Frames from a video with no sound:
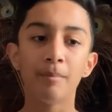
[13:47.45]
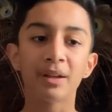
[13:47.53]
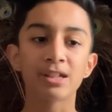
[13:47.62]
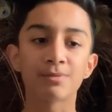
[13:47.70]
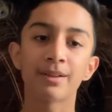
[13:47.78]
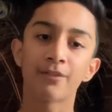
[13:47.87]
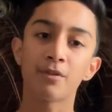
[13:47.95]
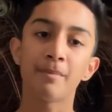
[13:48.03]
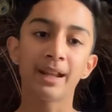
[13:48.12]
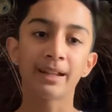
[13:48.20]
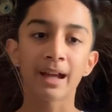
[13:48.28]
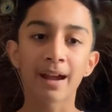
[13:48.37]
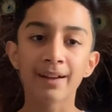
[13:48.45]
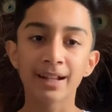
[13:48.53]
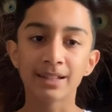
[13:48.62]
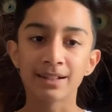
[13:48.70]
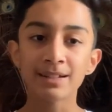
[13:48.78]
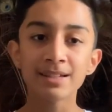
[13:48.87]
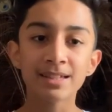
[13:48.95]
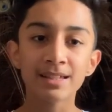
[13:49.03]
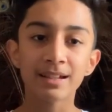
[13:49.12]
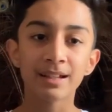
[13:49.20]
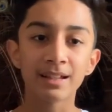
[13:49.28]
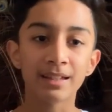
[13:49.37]
because one of the main
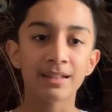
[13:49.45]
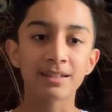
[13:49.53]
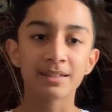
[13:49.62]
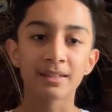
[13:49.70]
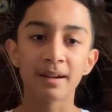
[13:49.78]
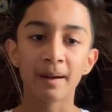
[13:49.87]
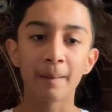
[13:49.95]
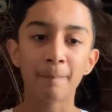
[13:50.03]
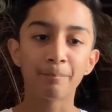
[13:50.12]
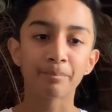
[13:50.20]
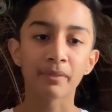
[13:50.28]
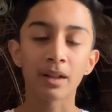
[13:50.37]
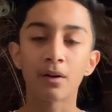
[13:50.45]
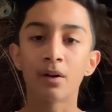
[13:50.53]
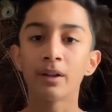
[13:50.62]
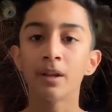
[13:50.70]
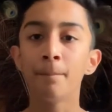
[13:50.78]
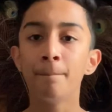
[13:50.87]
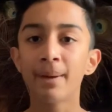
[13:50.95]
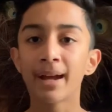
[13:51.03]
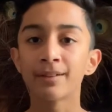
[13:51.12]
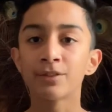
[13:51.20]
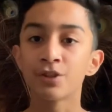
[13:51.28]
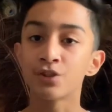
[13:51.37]
characters is on a
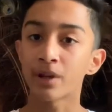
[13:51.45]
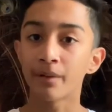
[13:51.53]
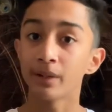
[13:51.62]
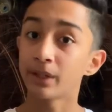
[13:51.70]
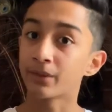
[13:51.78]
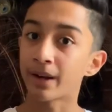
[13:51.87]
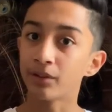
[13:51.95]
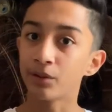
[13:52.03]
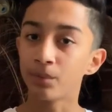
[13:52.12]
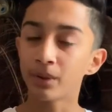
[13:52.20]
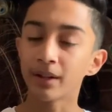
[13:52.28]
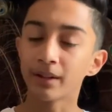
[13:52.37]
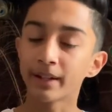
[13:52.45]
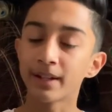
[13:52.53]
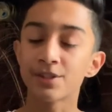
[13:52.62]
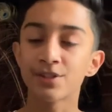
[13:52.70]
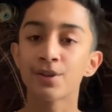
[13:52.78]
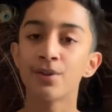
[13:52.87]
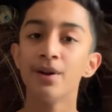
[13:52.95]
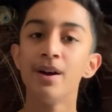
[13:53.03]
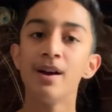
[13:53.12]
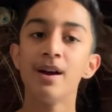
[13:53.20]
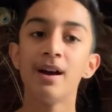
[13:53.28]
bet to travel around the world. And so